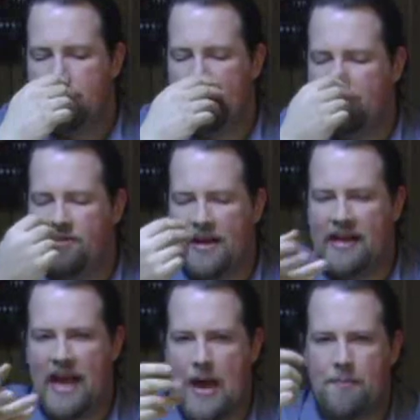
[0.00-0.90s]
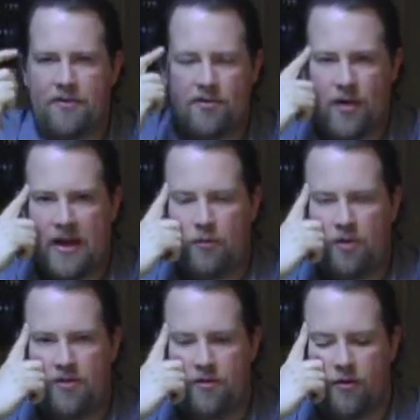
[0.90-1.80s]
things like cap and trade
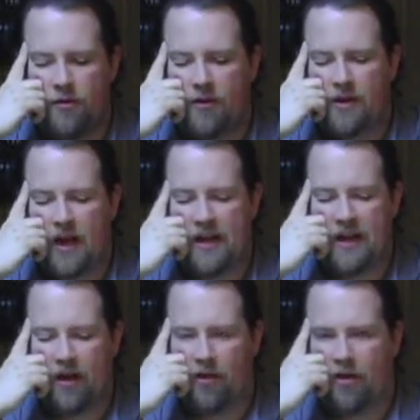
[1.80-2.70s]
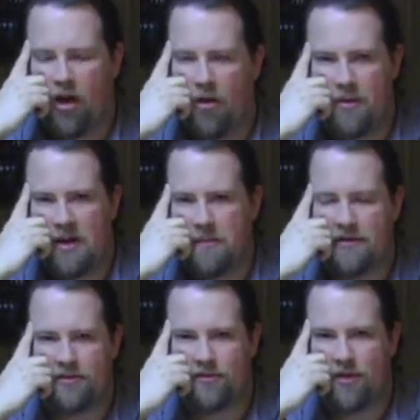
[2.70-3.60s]
would do. Cutting our carbon
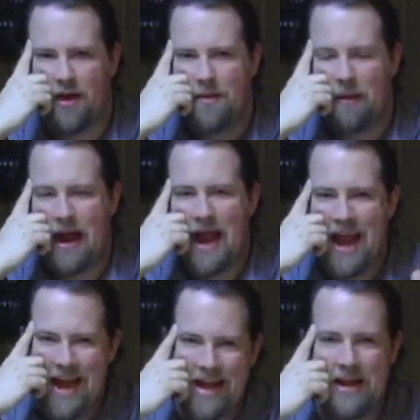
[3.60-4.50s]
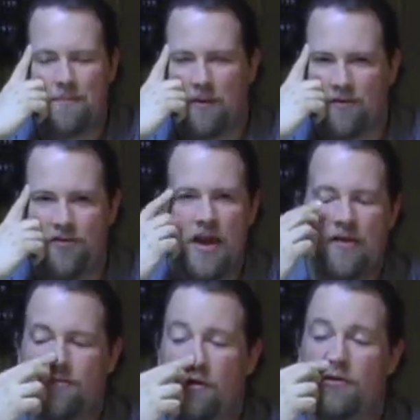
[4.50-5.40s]
emissions by
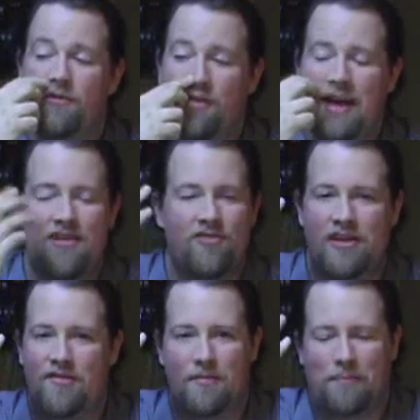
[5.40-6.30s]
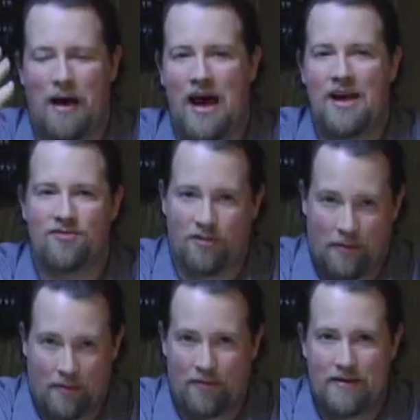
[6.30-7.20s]
80%. Folks, that isn't even
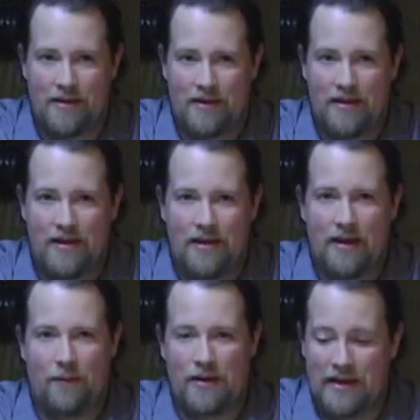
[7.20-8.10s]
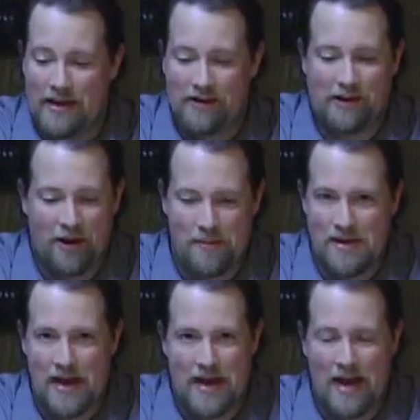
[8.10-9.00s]
possible. And we need
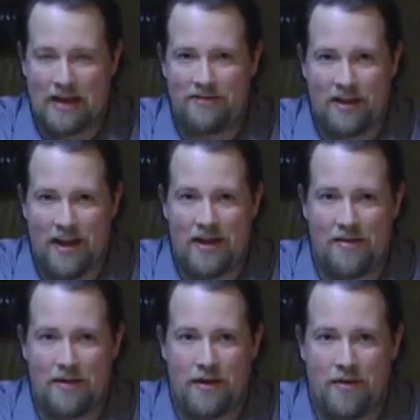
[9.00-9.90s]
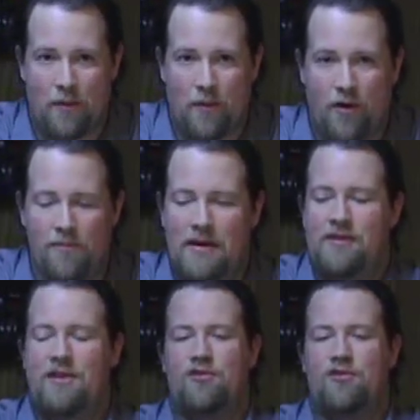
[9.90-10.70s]
carbon dioxide in the world because